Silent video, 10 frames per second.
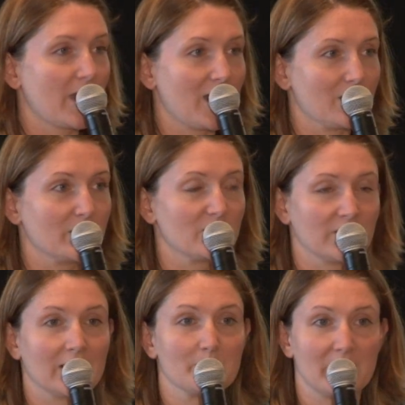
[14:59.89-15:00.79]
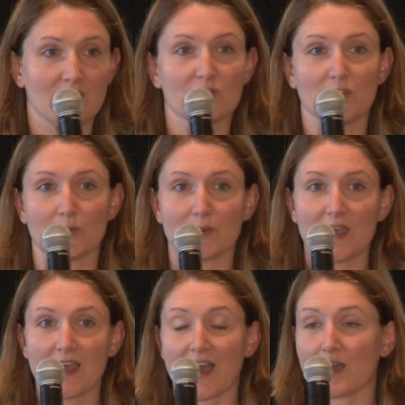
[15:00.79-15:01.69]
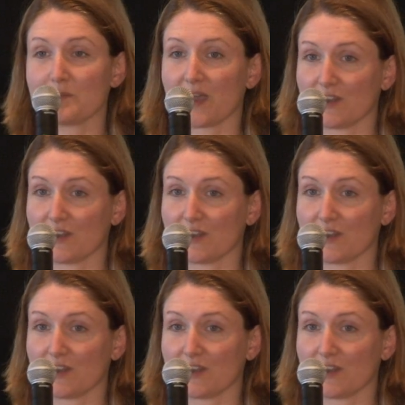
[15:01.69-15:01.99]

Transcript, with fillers: Um, I feel like many of you um, I